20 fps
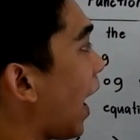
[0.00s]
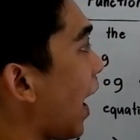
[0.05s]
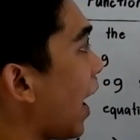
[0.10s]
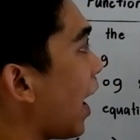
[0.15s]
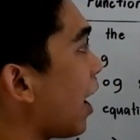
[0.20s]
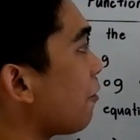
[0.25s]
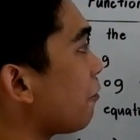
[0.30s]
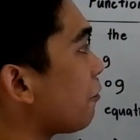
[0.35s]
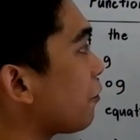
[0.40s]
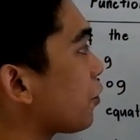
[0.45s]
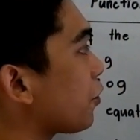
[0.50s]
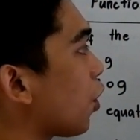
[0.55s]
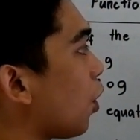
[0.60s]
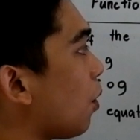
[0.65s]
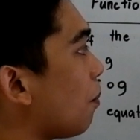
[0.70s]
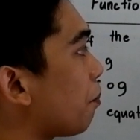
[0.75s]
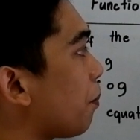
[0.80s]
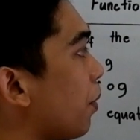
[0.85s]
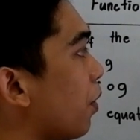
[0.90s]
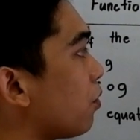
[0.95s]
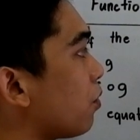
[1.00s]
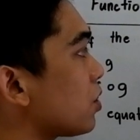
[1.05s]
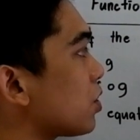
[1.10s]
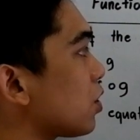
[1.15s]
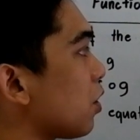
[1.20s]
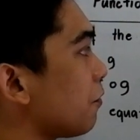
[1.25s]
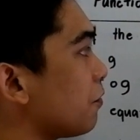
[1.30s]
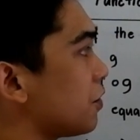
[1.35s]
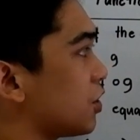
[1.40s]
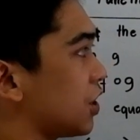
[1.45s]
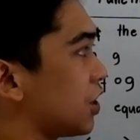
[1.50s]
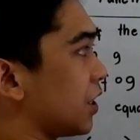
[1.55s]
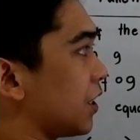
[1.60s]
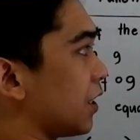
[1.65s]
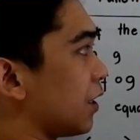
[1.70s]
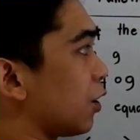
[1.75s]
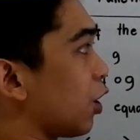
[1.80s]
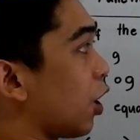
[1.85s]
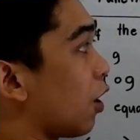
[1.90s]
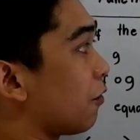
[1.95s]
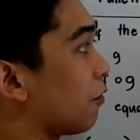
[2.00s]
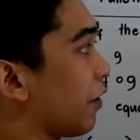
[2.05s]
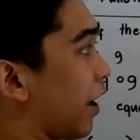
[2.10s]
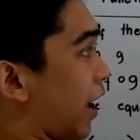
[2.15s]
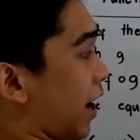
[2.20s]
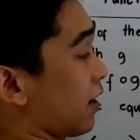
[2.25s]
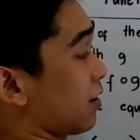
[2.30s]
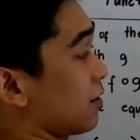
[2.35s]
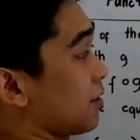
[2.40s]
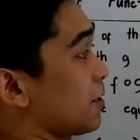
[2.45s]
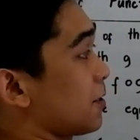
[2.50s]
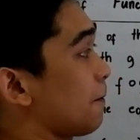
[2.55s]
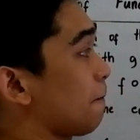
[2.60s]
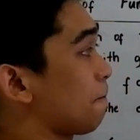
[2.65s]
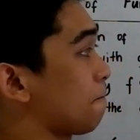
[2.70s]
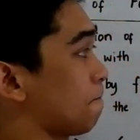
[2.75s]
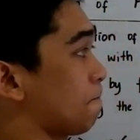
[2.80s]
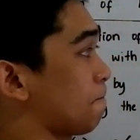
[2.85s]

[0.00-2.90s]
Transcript: F composed of g of x.